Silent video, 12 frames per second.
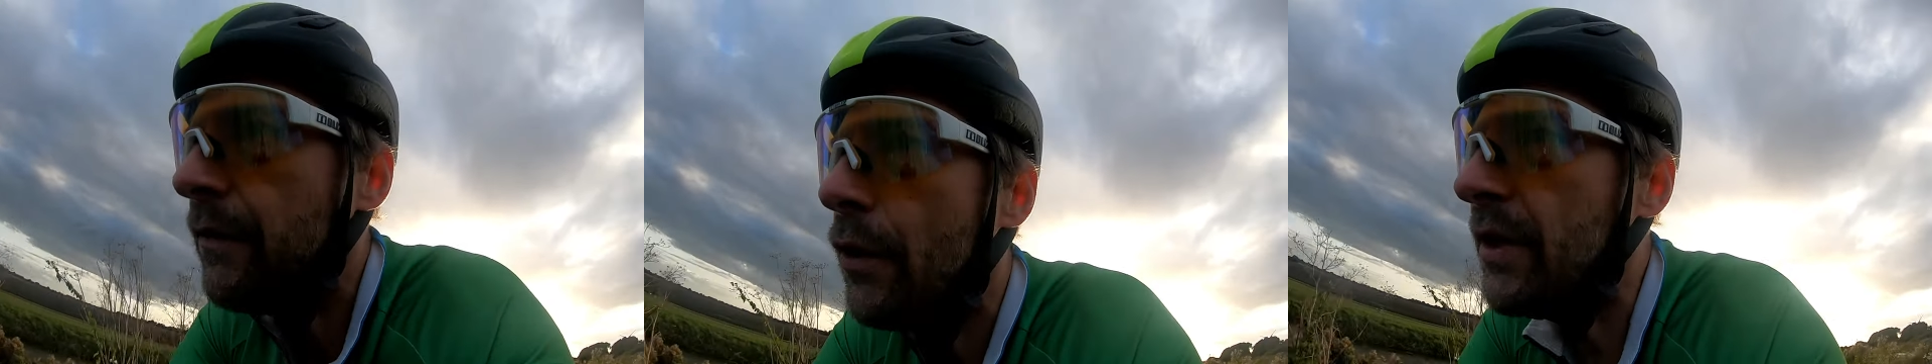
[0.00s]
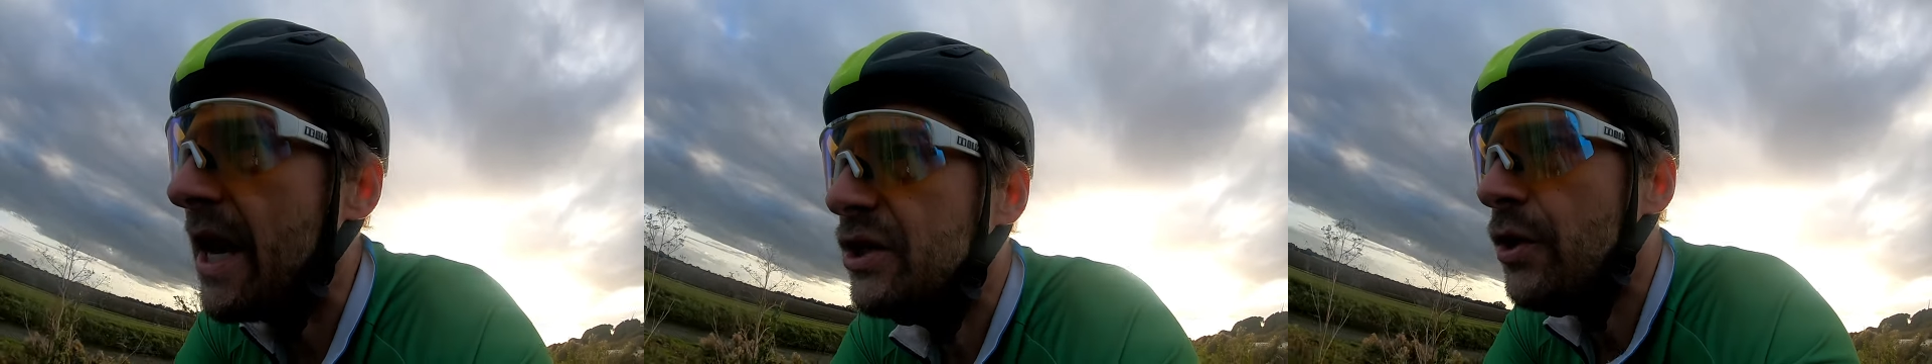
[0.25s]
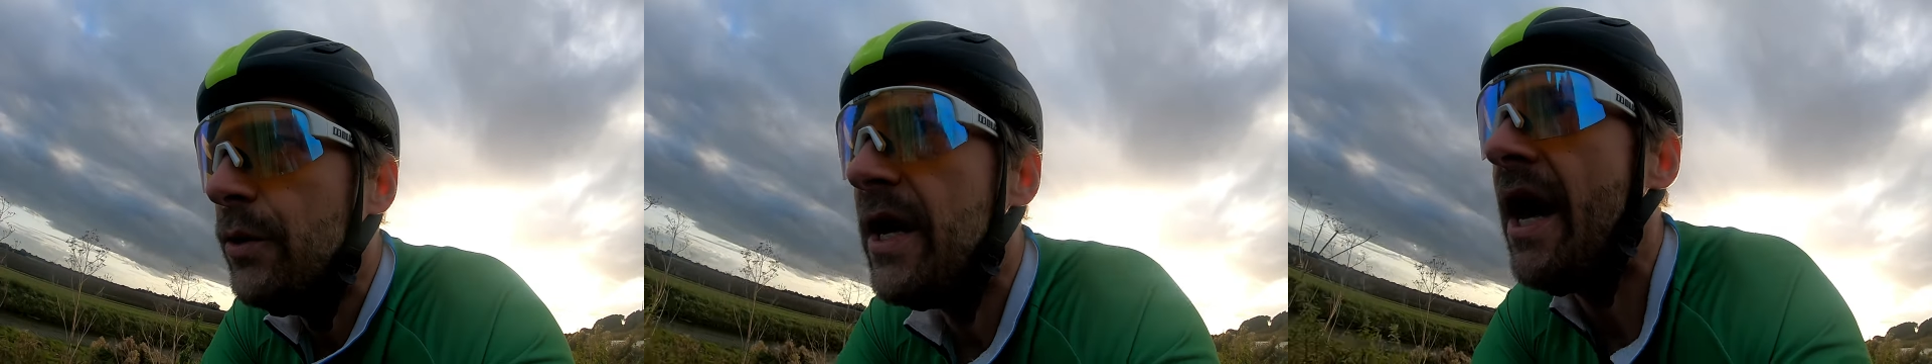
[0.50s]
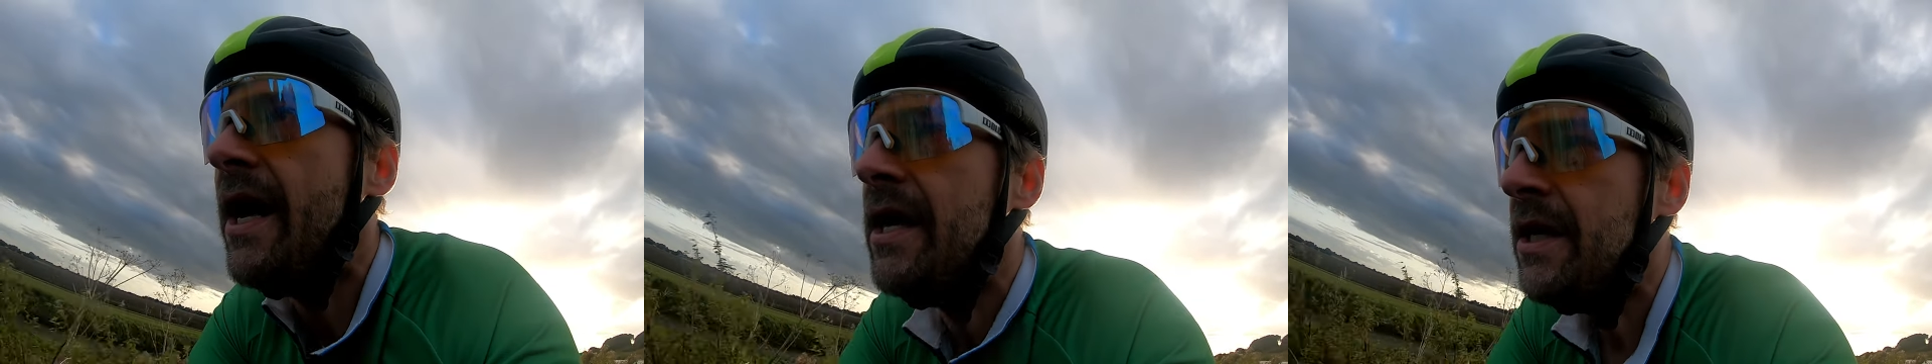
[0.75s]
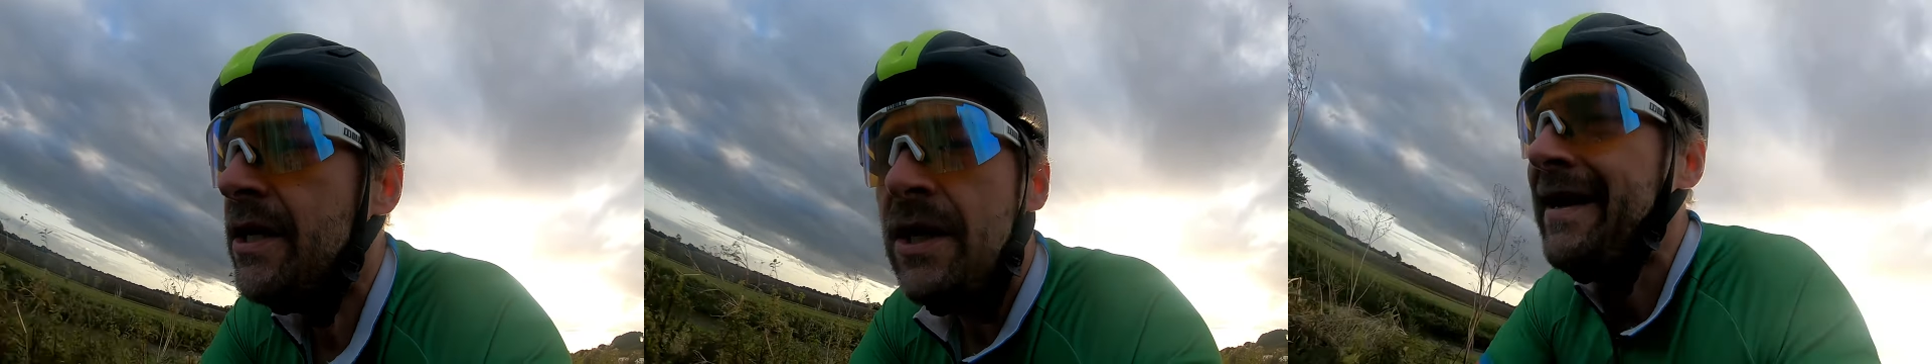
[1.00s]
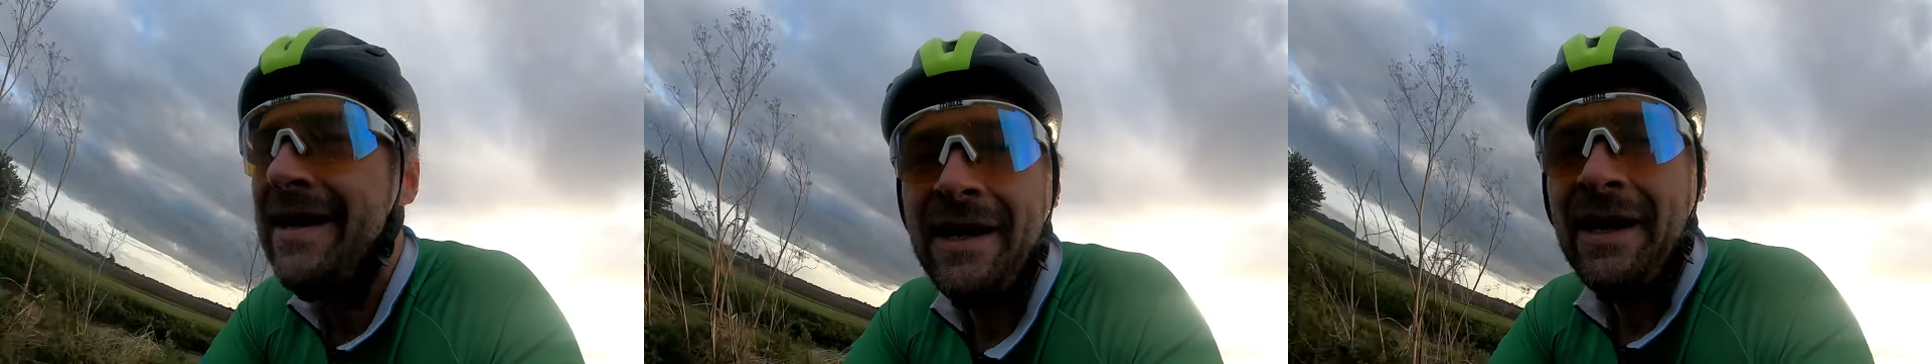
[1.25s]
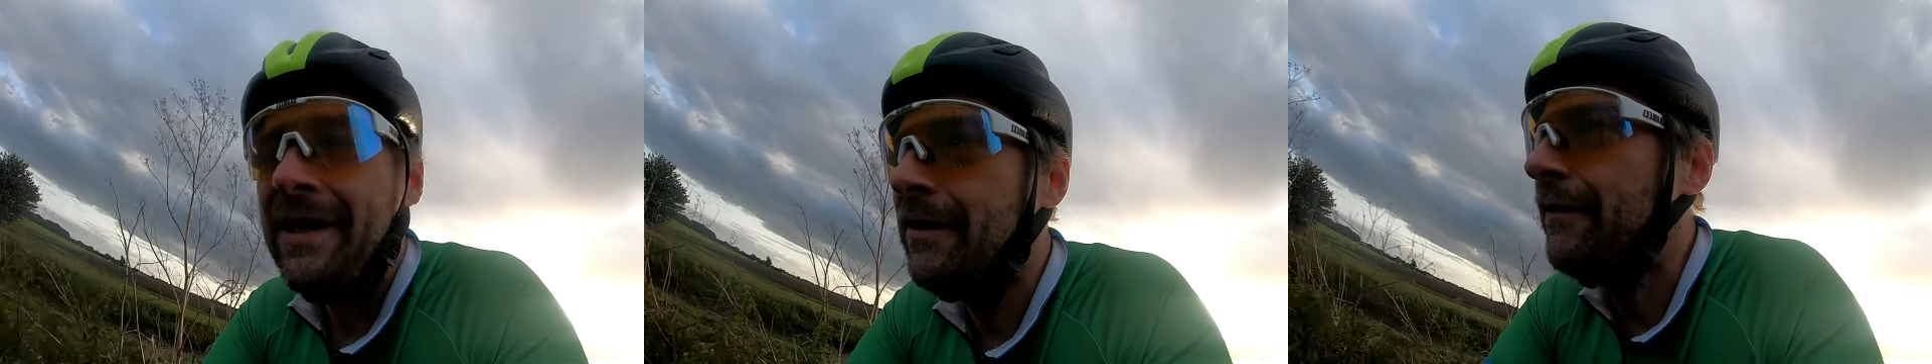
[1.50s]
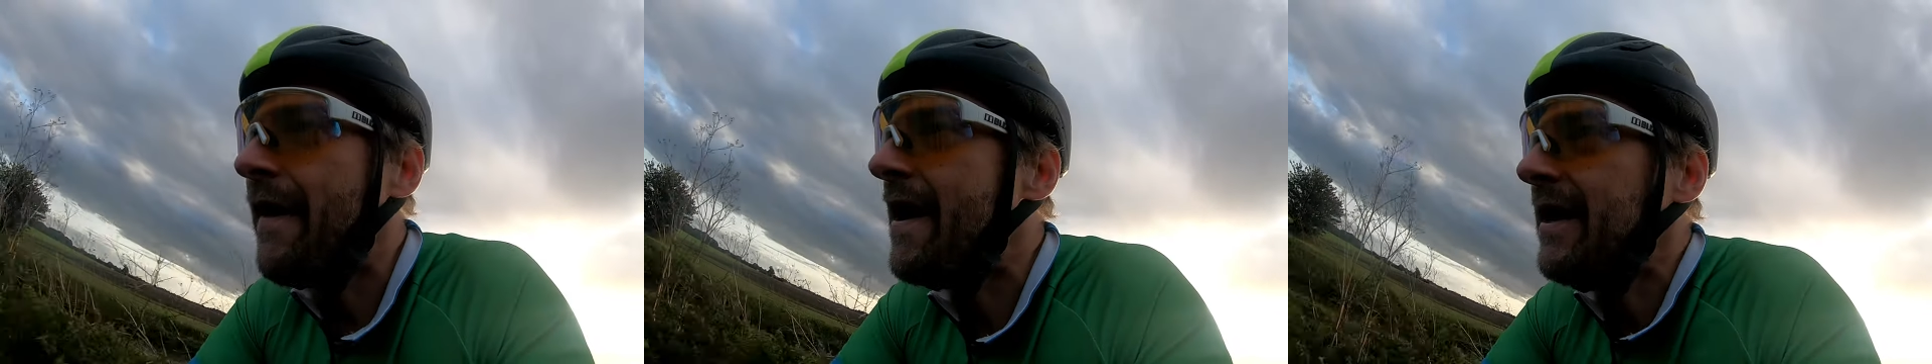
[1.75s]
Audax UK,
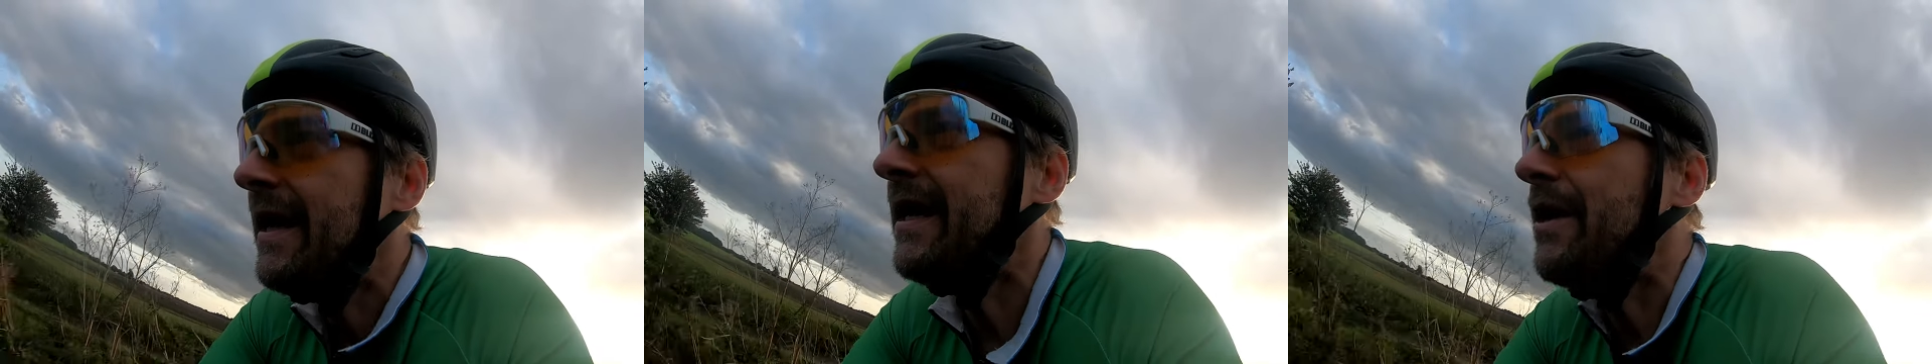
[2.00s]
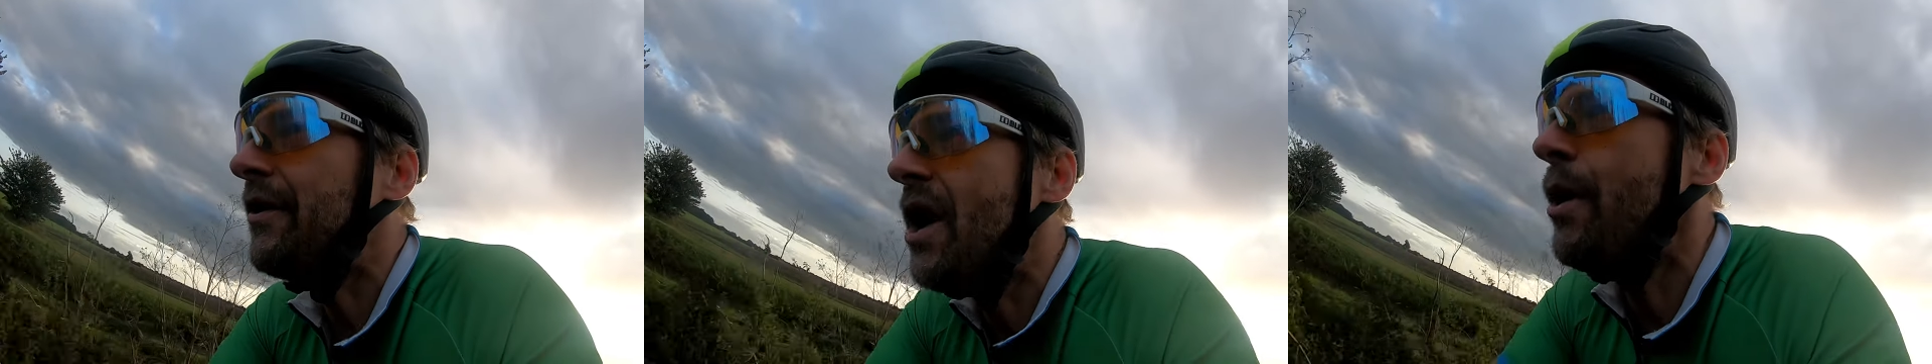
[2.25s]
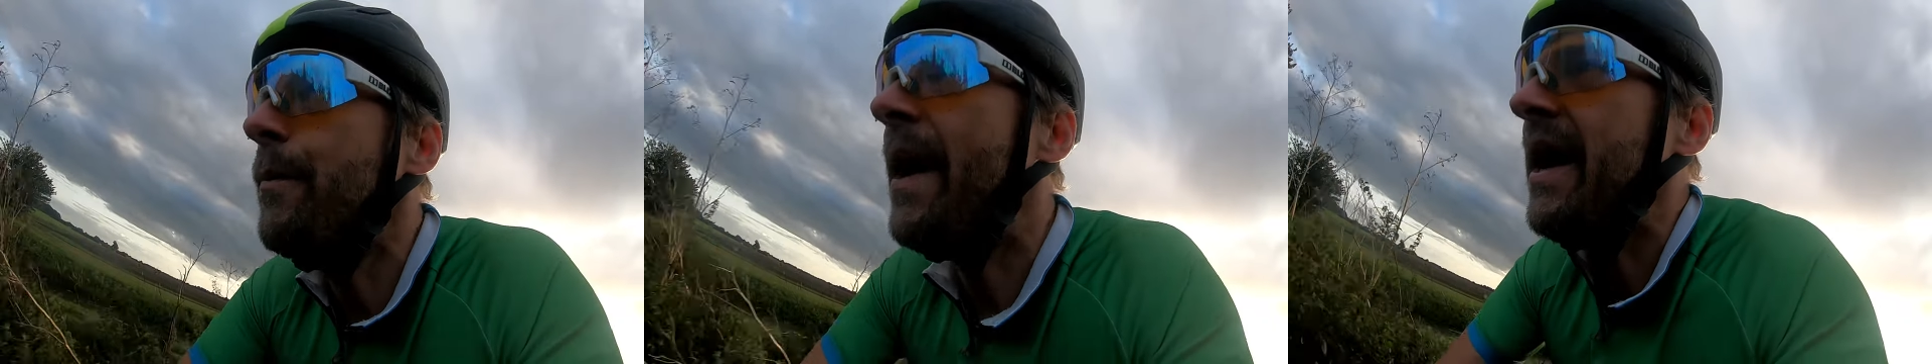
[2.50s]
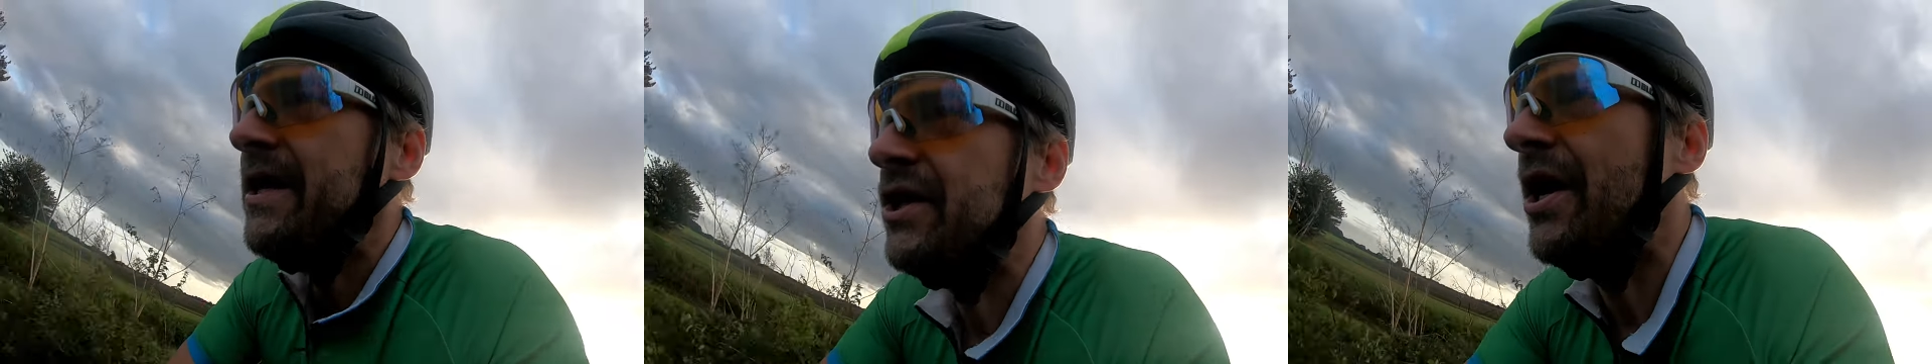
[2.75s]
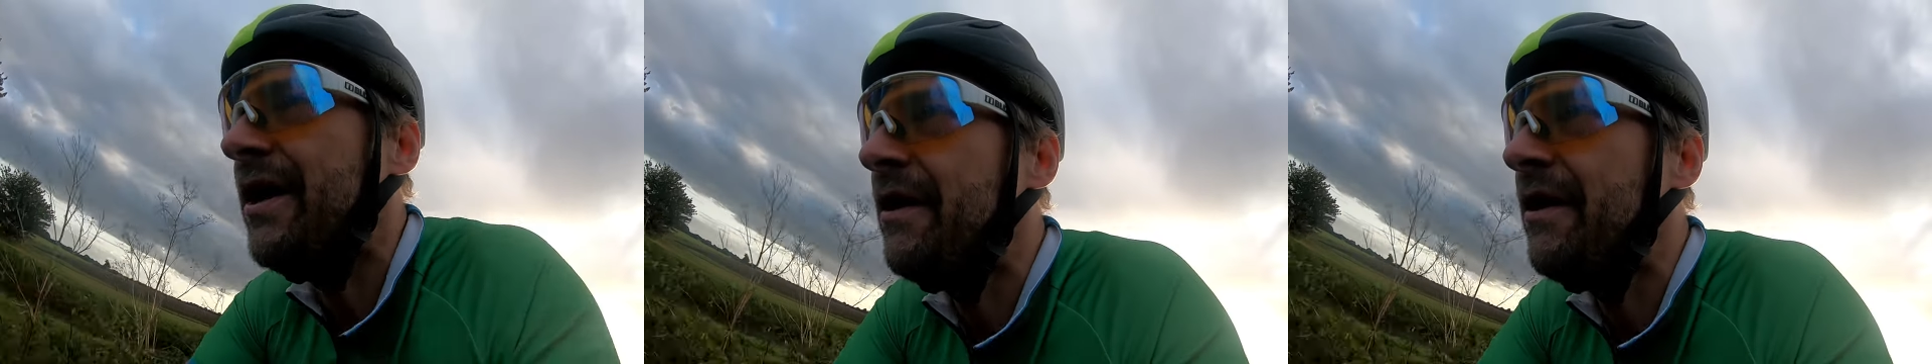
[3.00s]
you'll find a link on the homepage